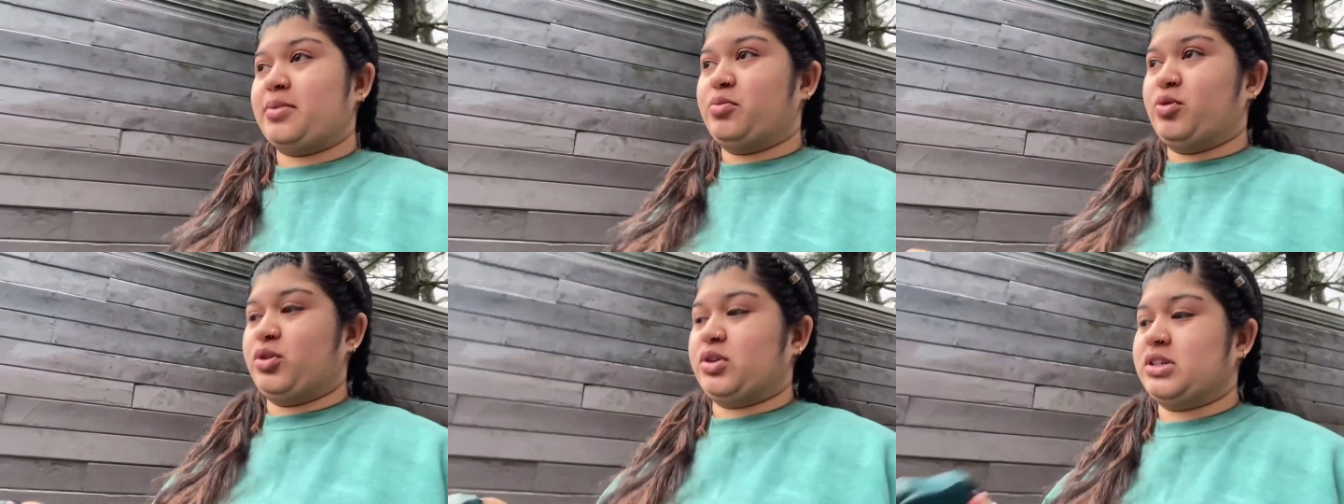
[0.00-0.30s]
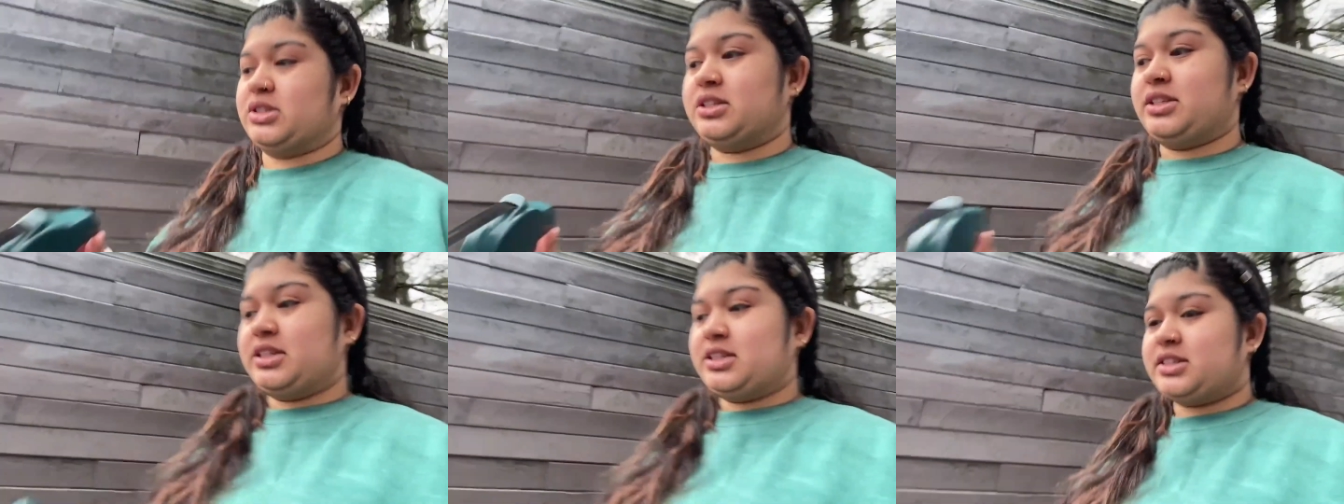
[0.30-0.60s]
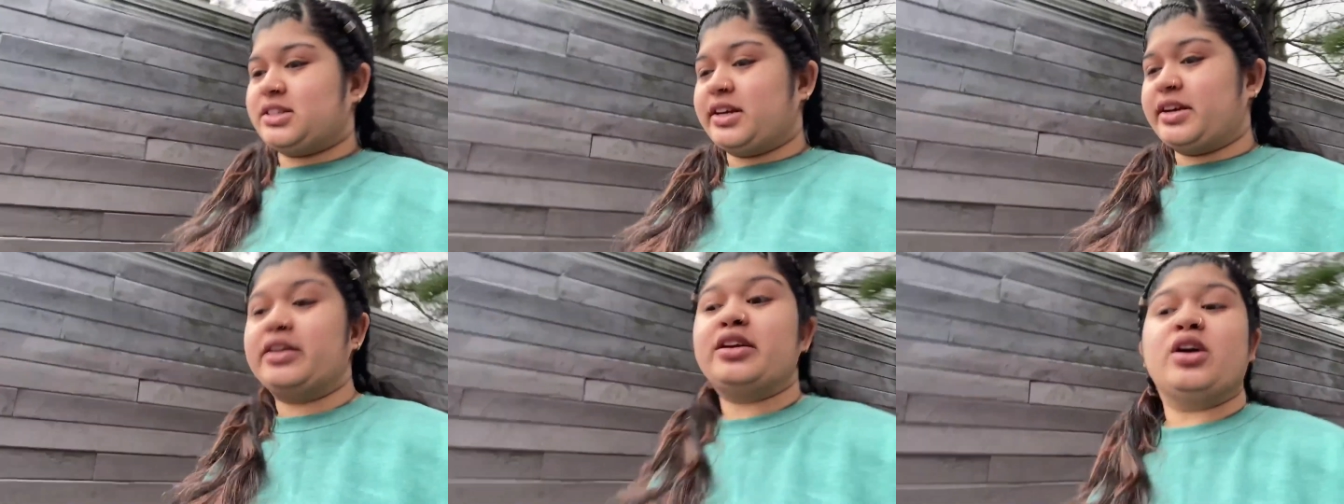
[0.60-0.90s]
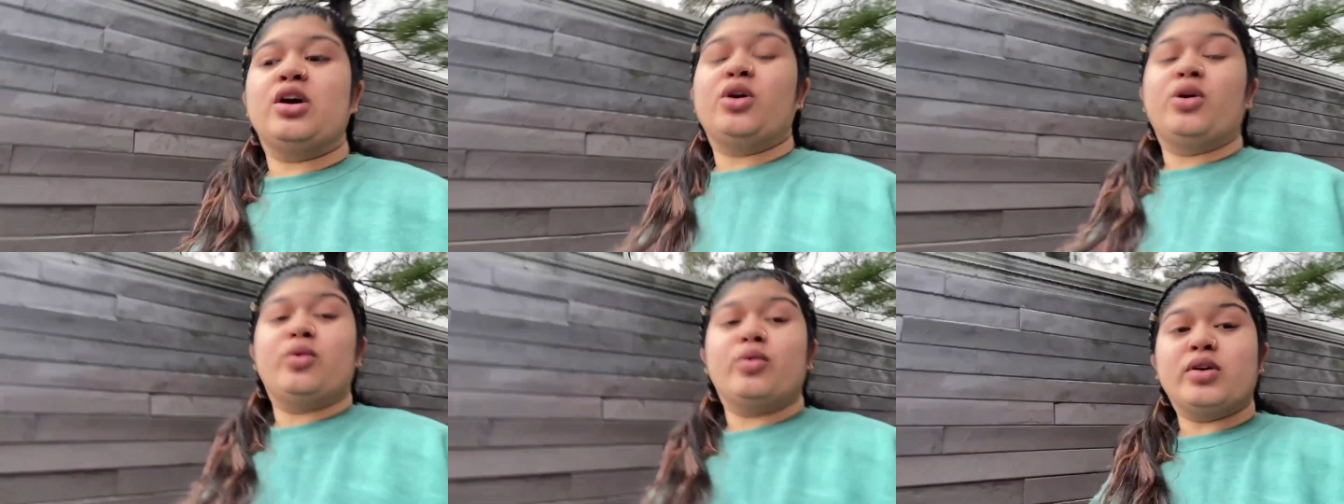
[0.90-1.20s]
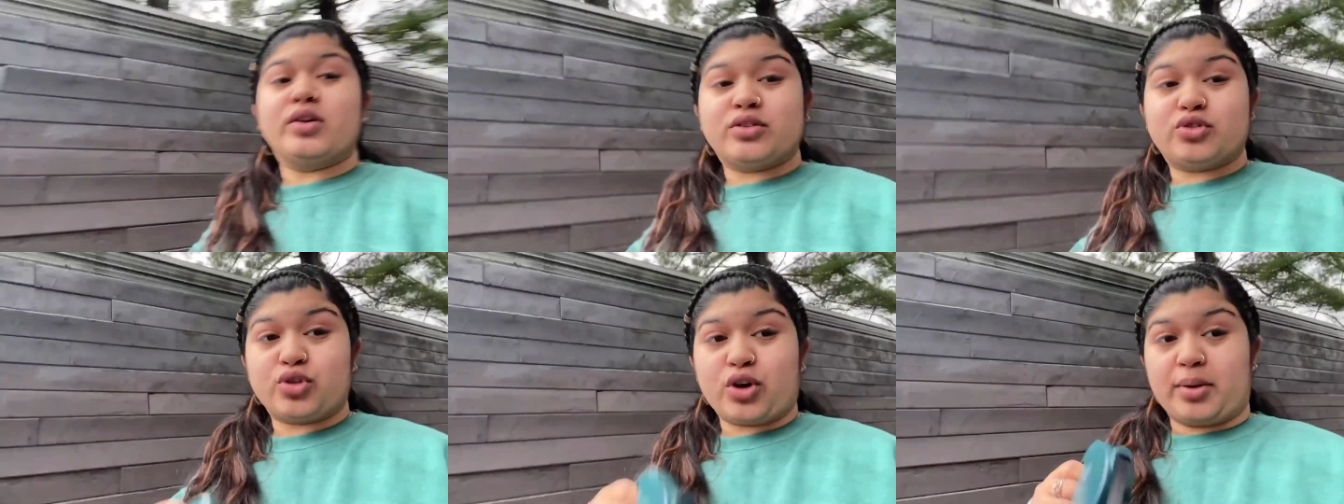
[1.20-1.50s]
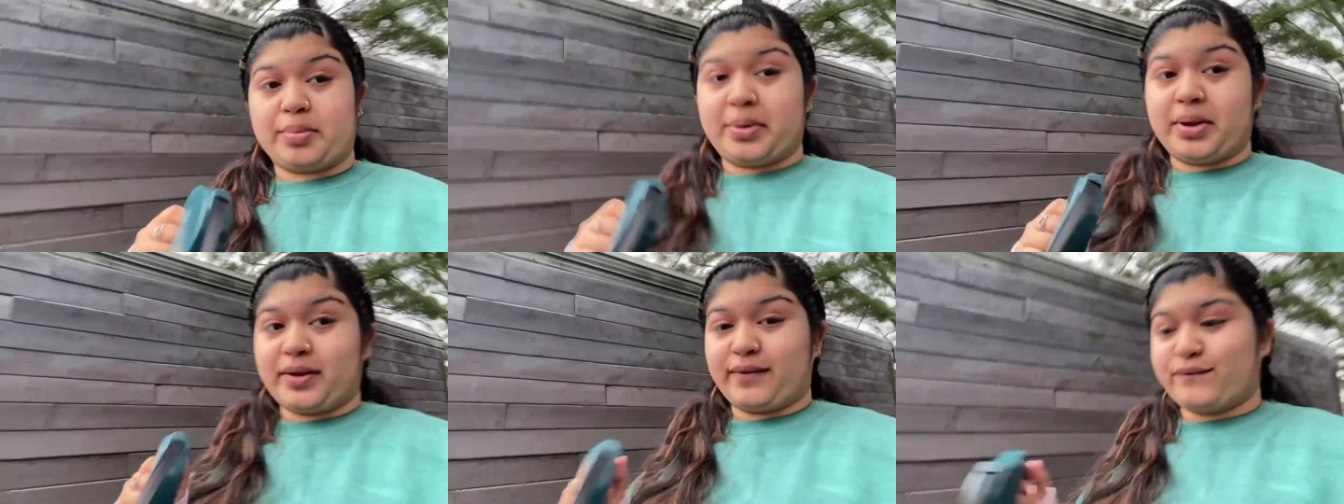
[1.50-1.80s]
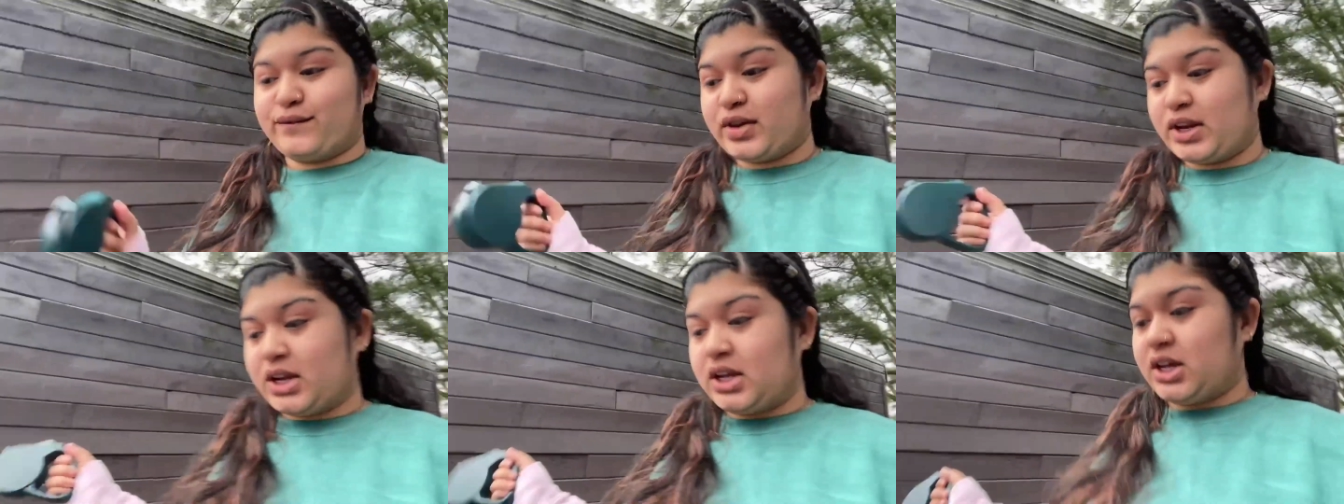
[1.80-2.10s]
more consistent with dropping
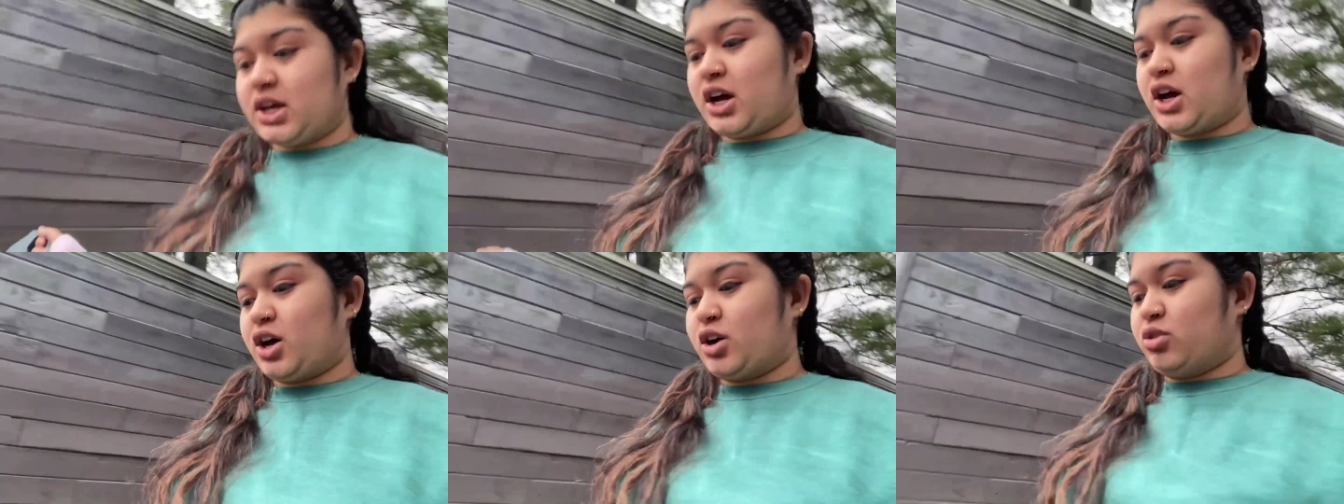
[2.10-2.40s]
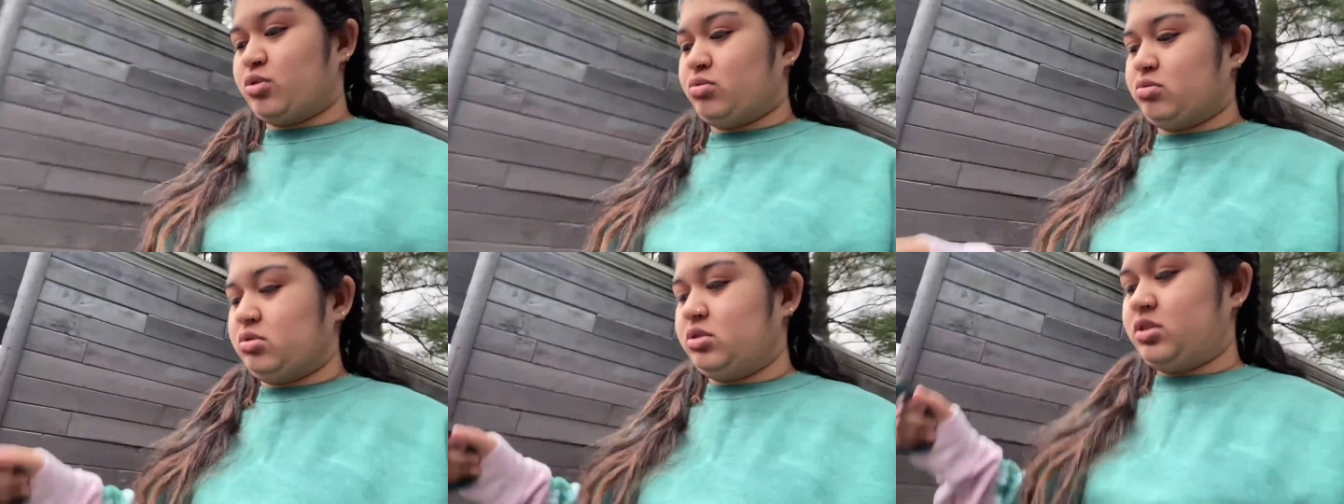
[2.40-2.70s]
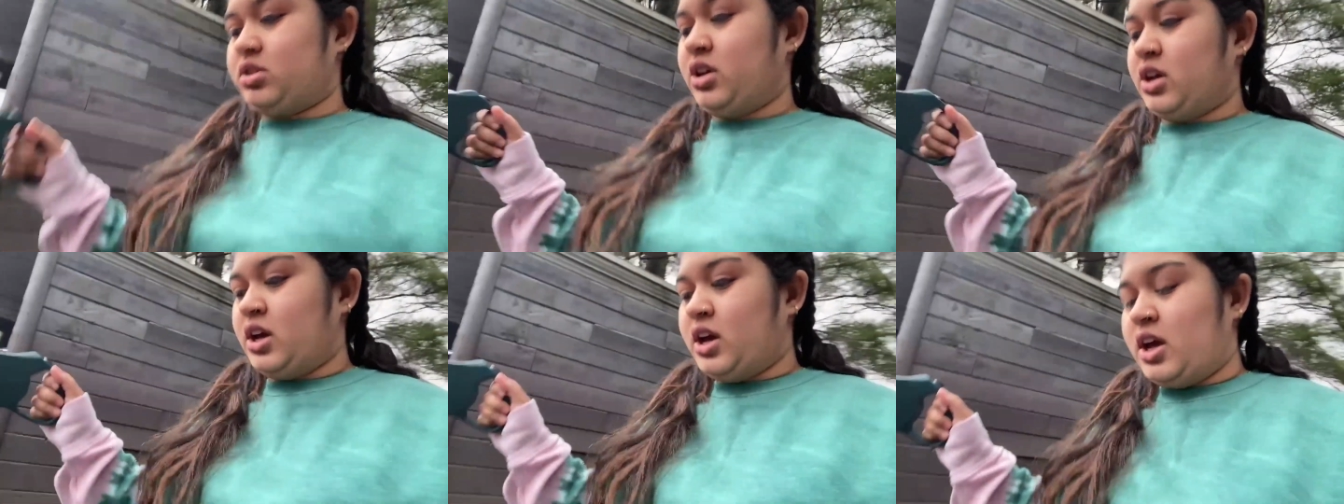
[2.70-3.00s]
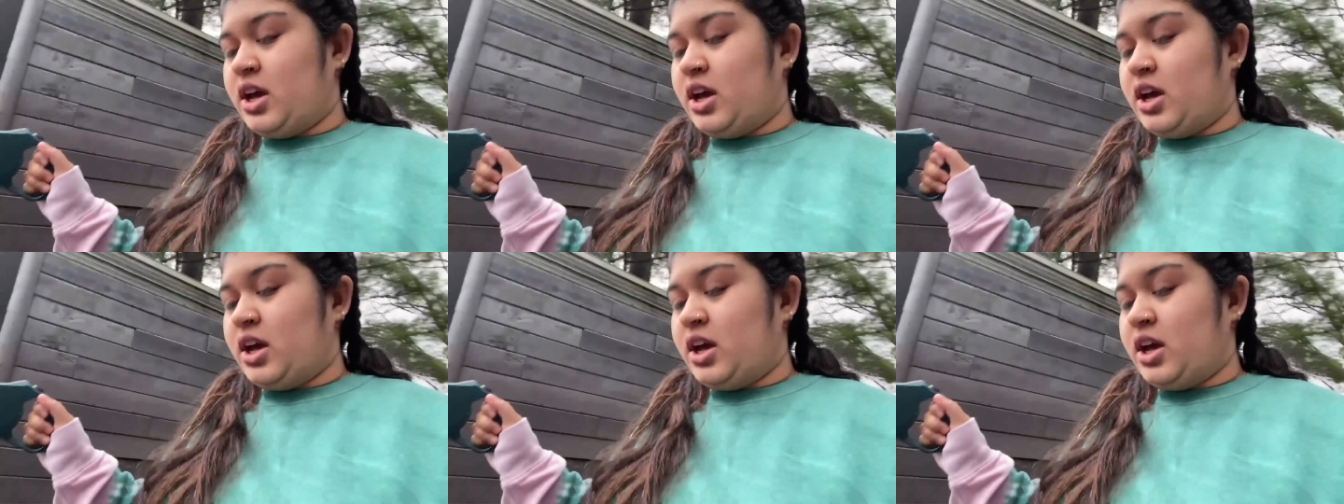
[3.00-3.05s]
videos,